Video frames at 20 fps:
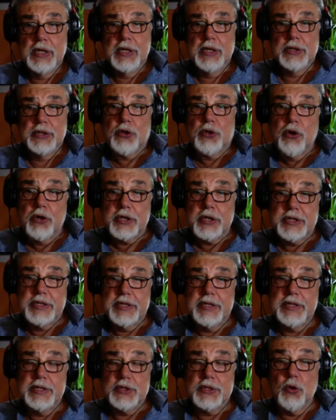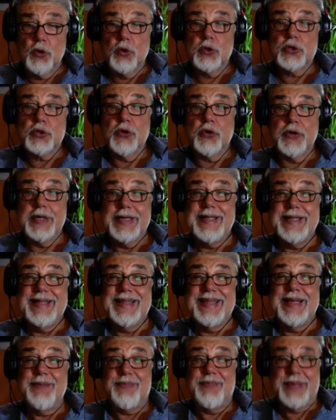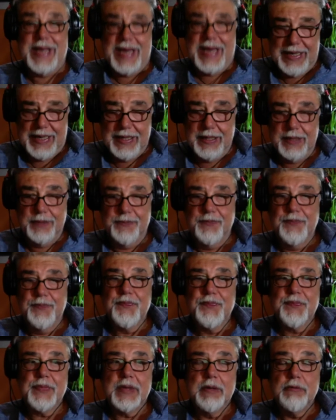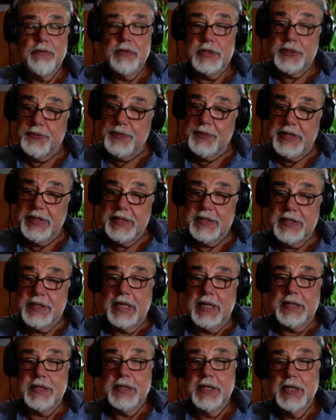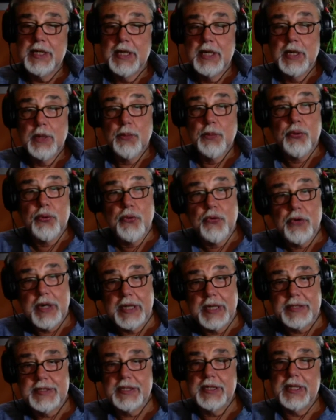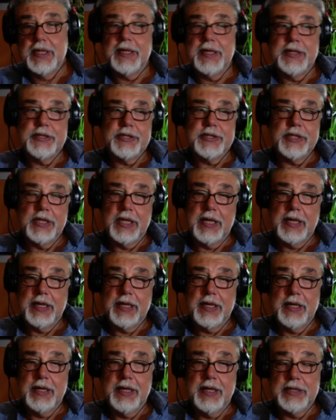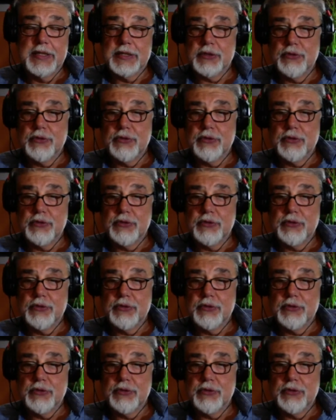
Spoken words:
Turkey is also in Libya, which means that poor Atilla Yeşilara has to